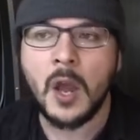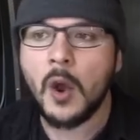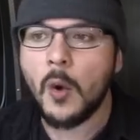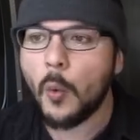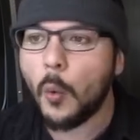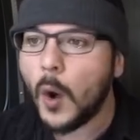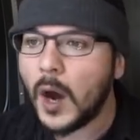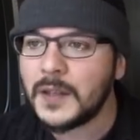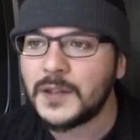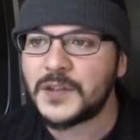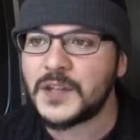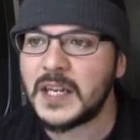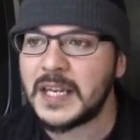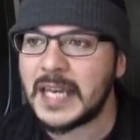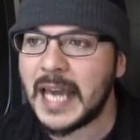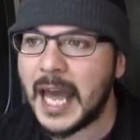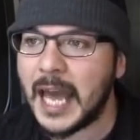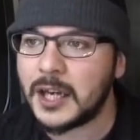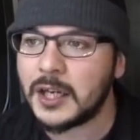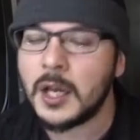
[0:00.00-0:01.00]
Once
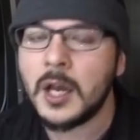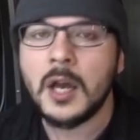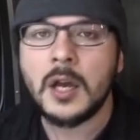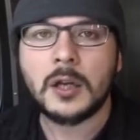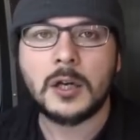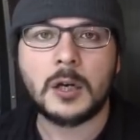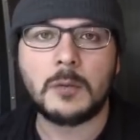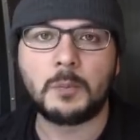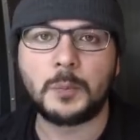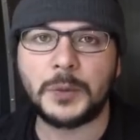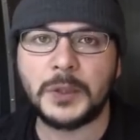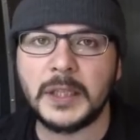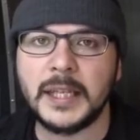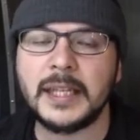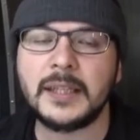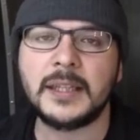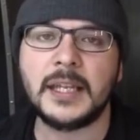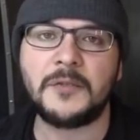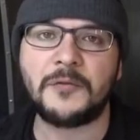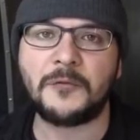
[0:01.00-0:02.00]
again,
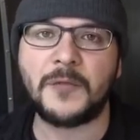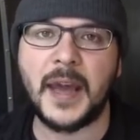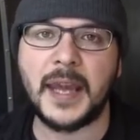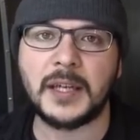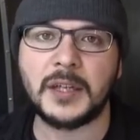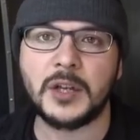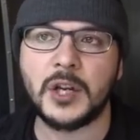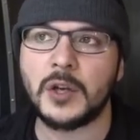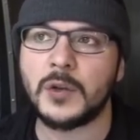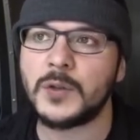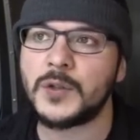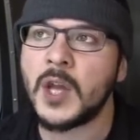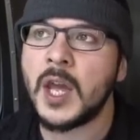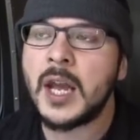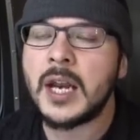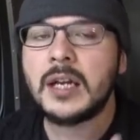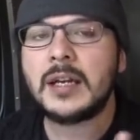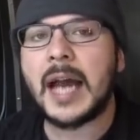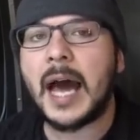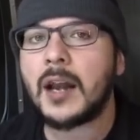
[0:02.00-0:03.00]
completely fake news.
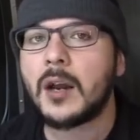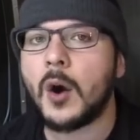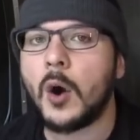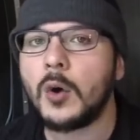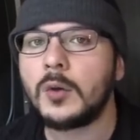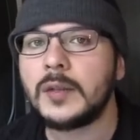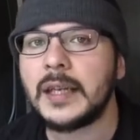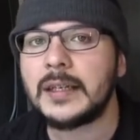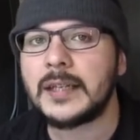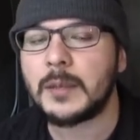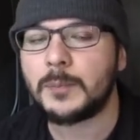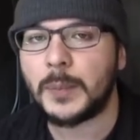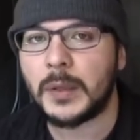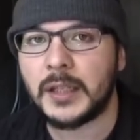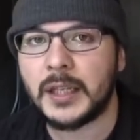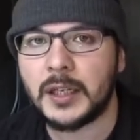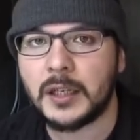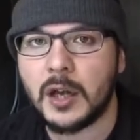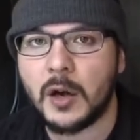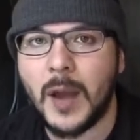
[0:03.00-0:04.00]
Not only did
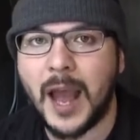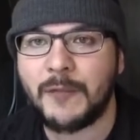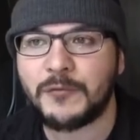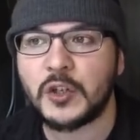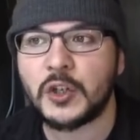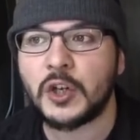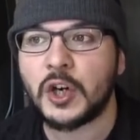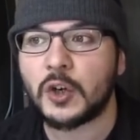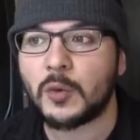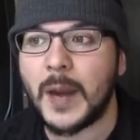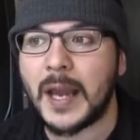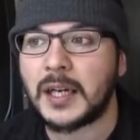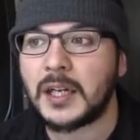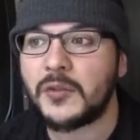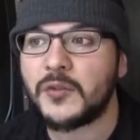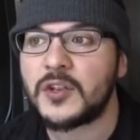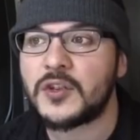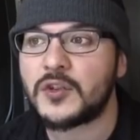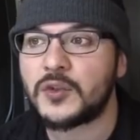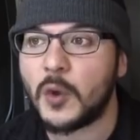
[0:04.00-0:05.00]
Politico have to correct
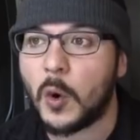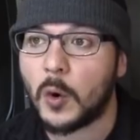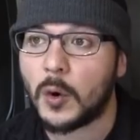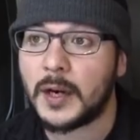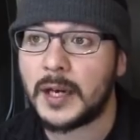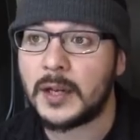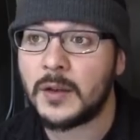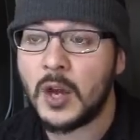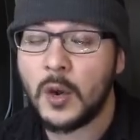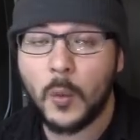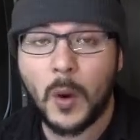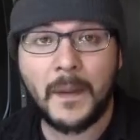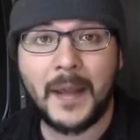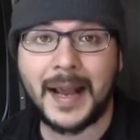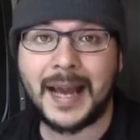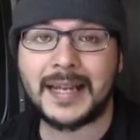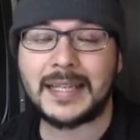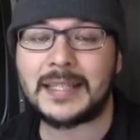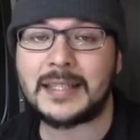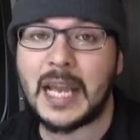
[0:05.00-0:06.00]
the story when they
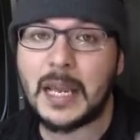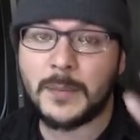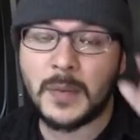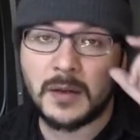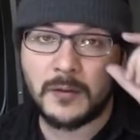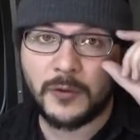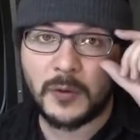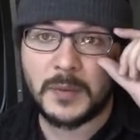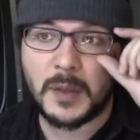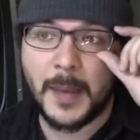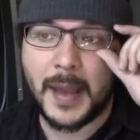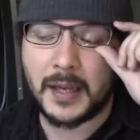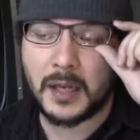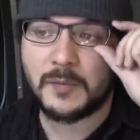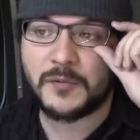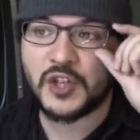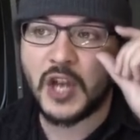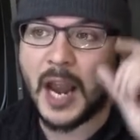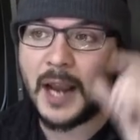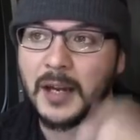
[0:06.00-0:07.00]
got a statement from the Bank
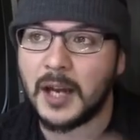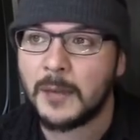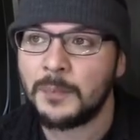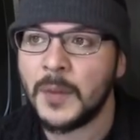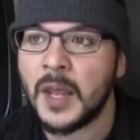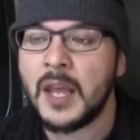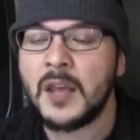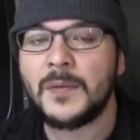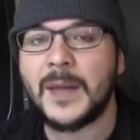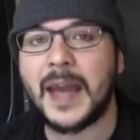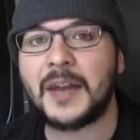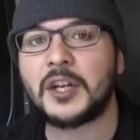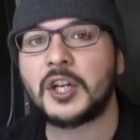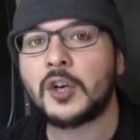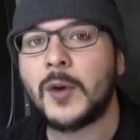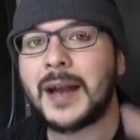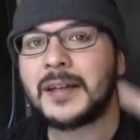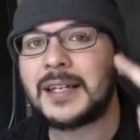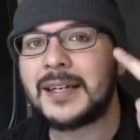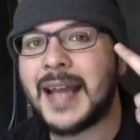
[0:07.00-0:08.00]
of China, they had to
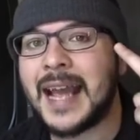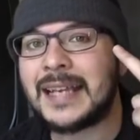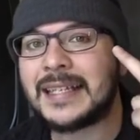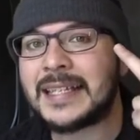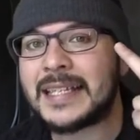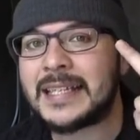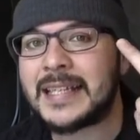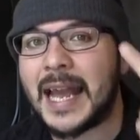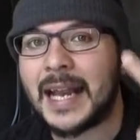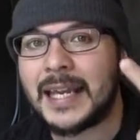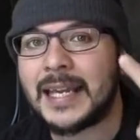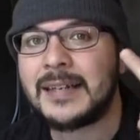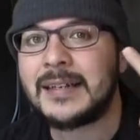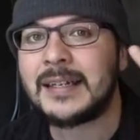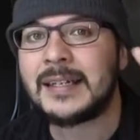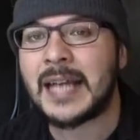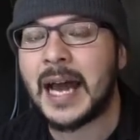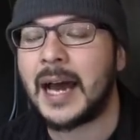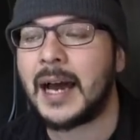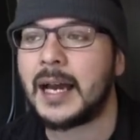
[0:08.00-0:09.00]
correct it a
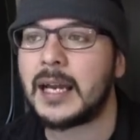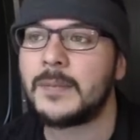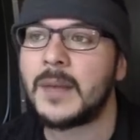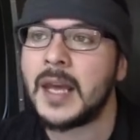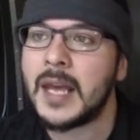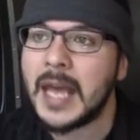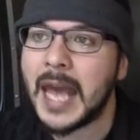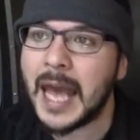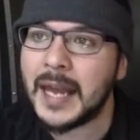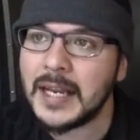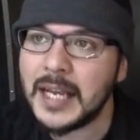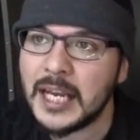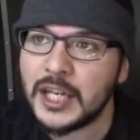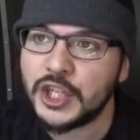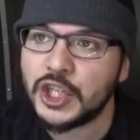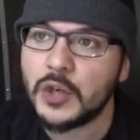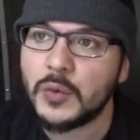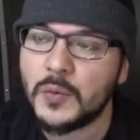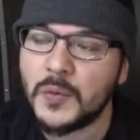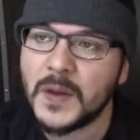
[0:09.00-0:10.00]
second time and
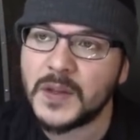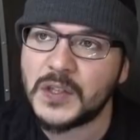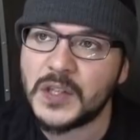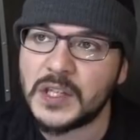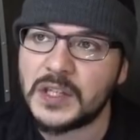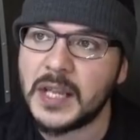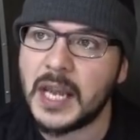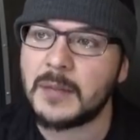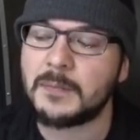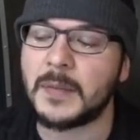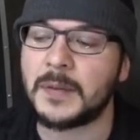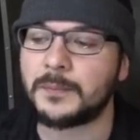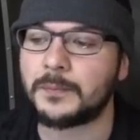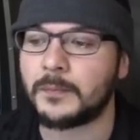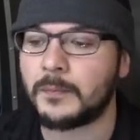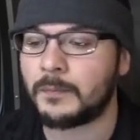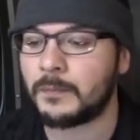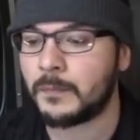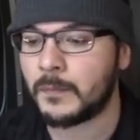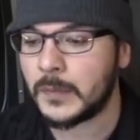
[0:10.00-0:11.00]
issue this
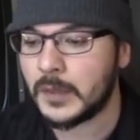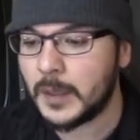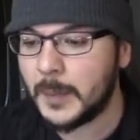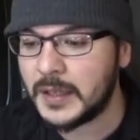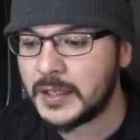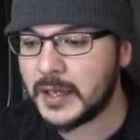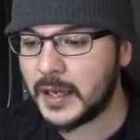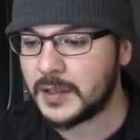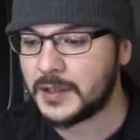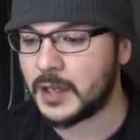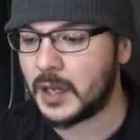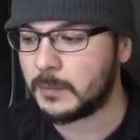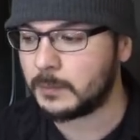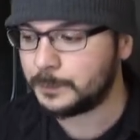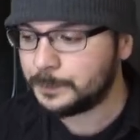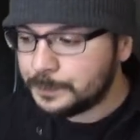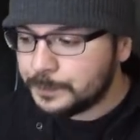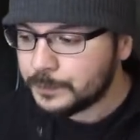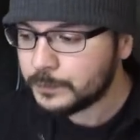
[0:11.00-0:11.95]
statement. Let me tell you something.